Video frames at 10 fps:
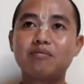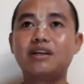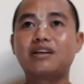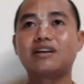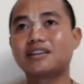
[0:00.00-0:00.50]

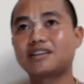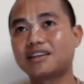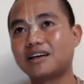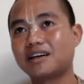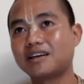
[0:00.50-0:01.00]
Because
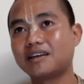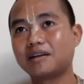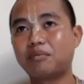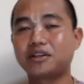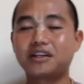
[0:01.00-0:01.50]

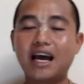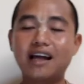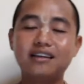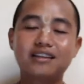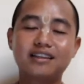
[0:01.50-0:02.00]

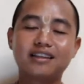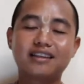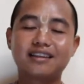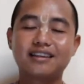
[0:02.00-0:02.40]
personality,